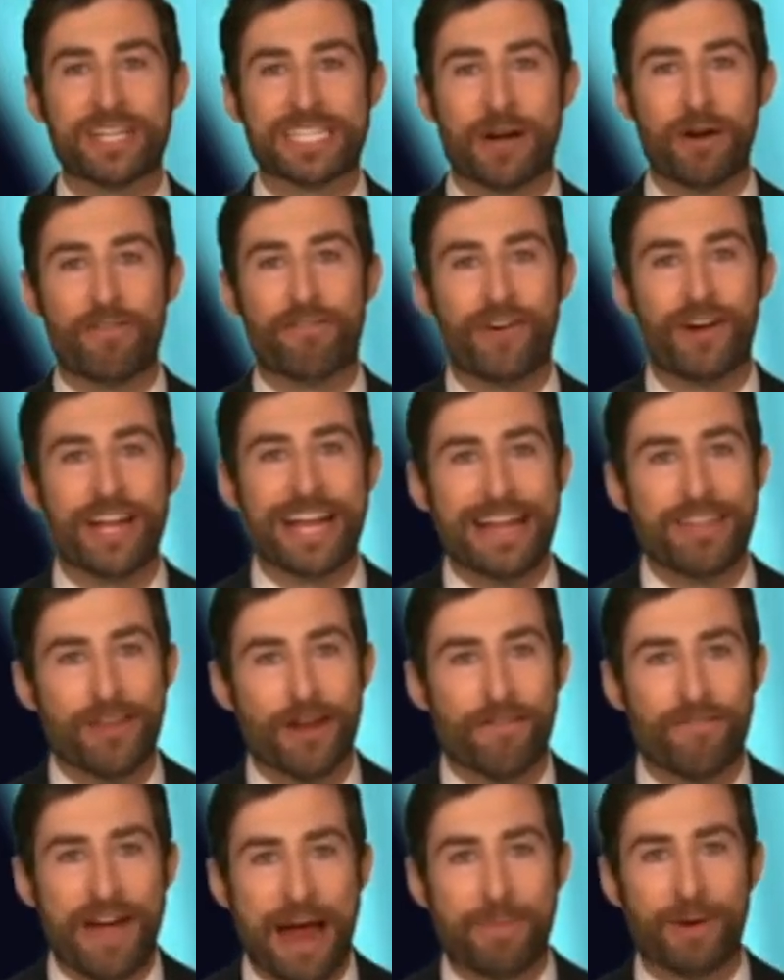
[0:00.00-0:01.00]
Which of these words can
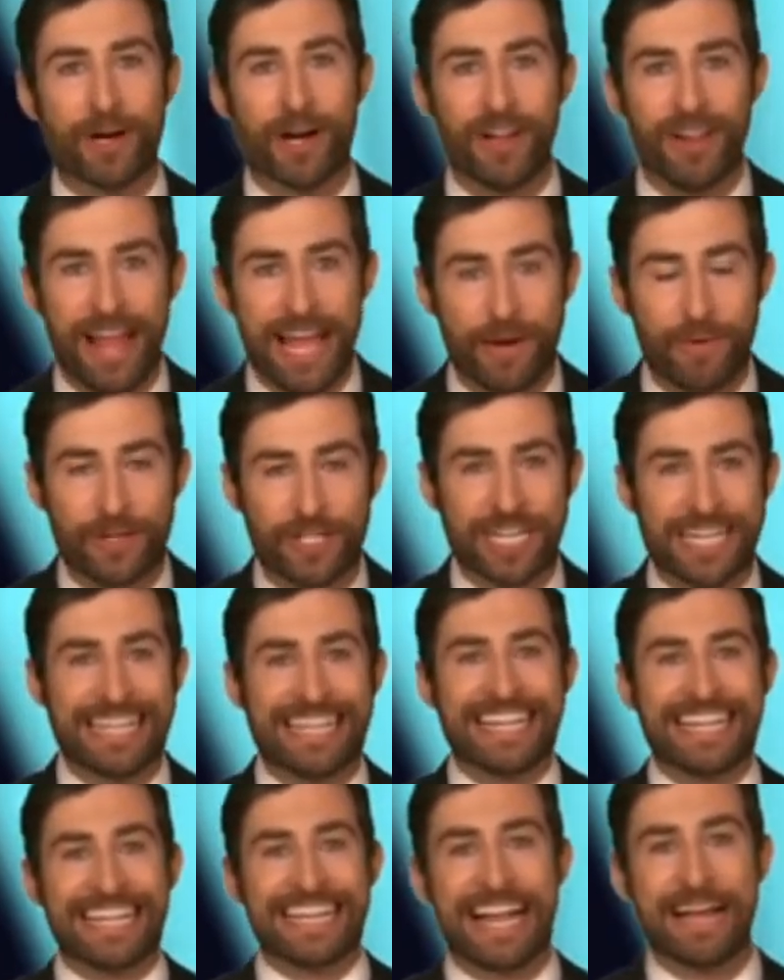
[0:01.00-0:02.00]
refer to either a fabric or a
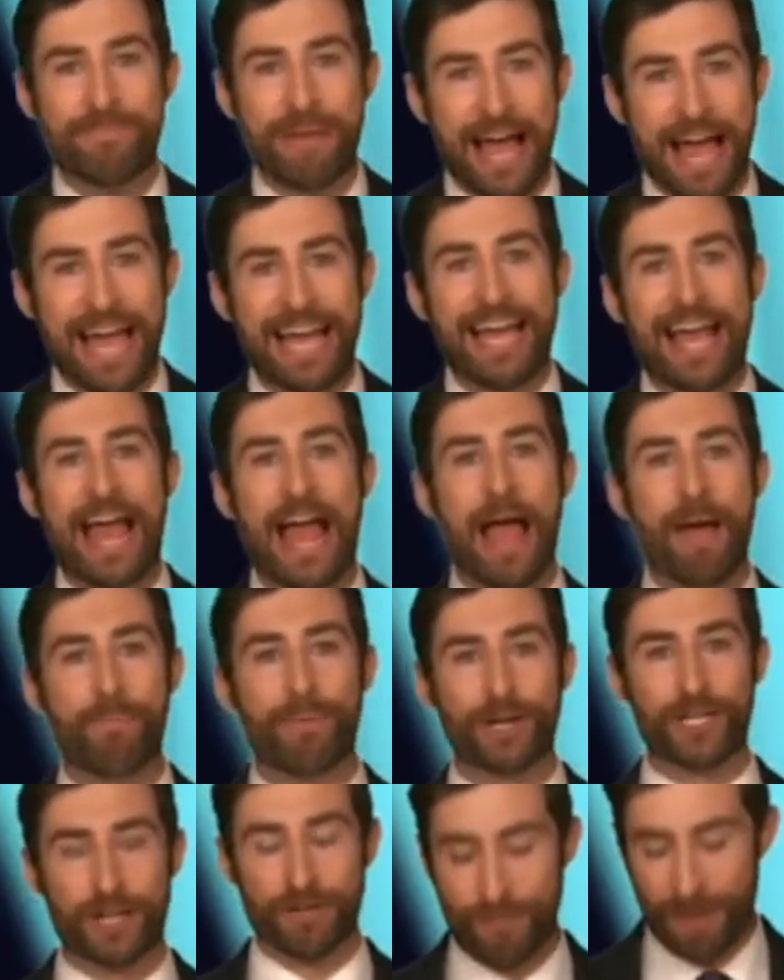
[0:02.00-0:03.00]
language?
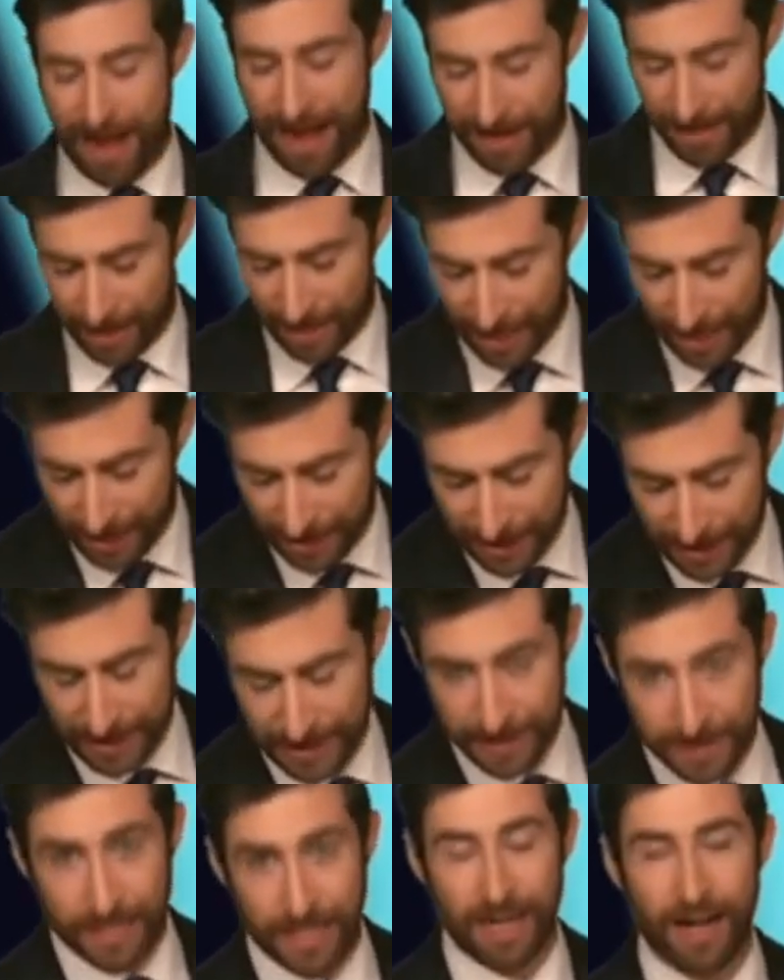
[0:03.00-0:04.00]
Lame, hemp, or chiffon?
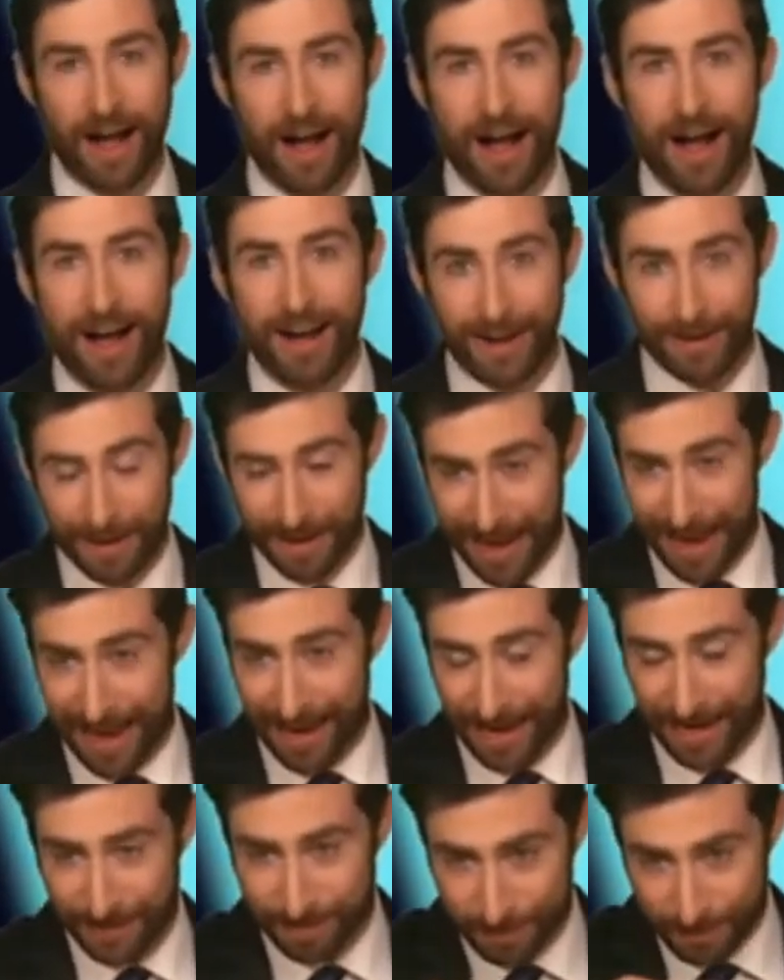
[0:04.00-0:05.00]

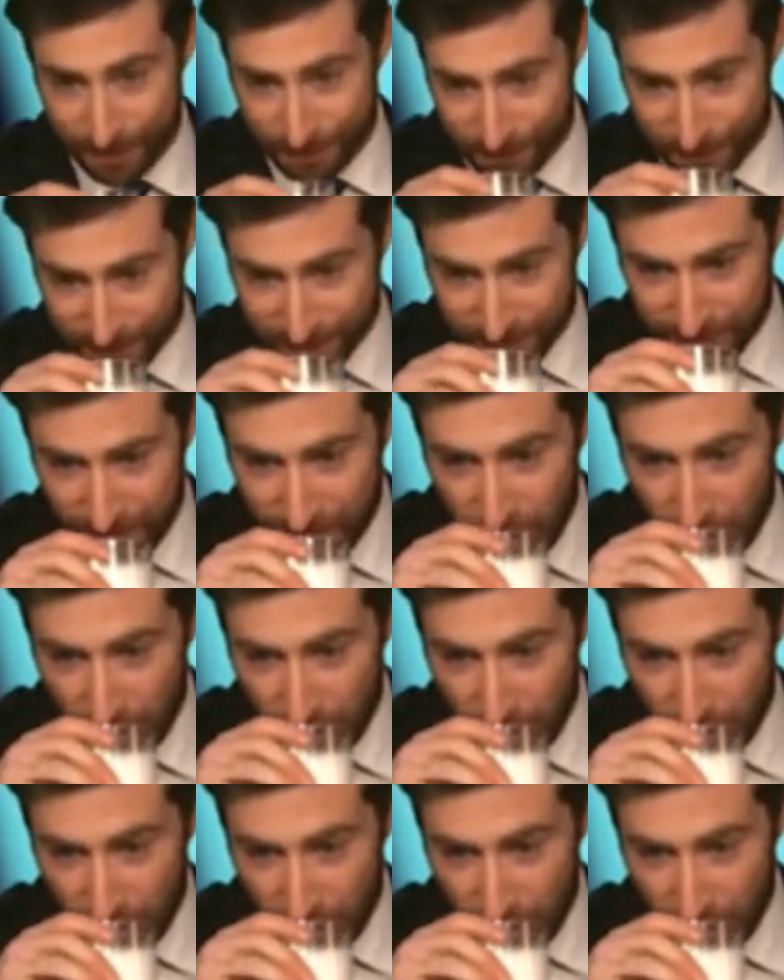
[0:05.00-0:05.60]
Oh, God.